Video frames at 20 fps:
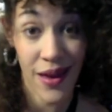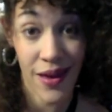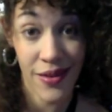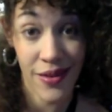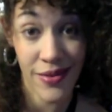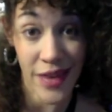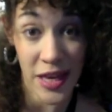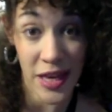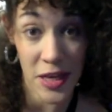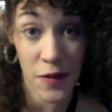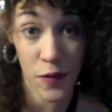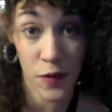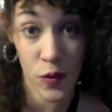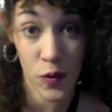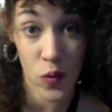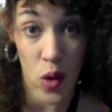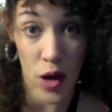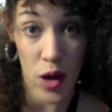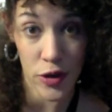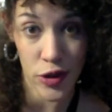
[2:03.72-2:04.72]
Thank you for
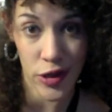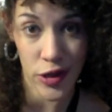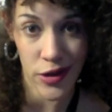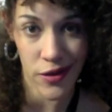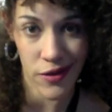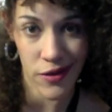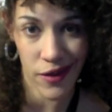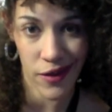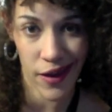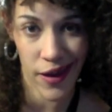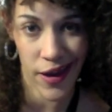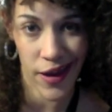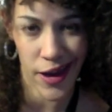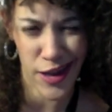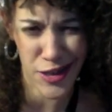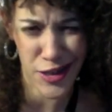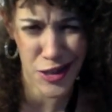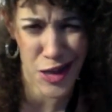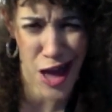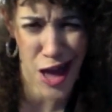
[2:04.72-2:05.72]
watching,
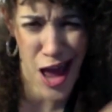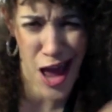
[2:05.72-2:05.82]
and